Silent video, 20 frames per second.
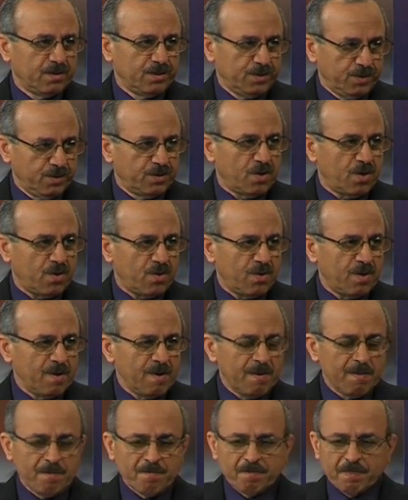you know.
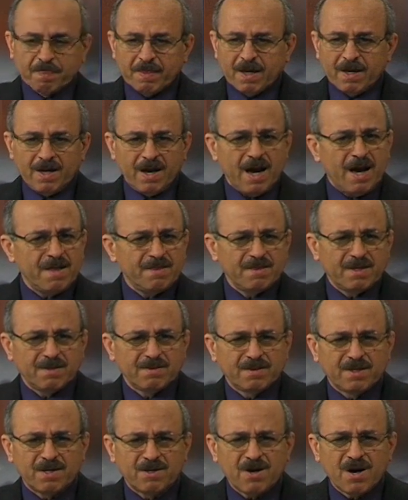And
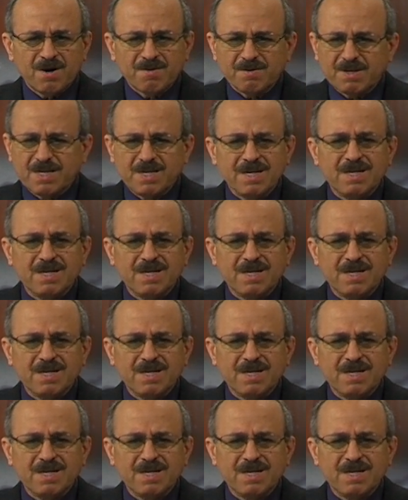there are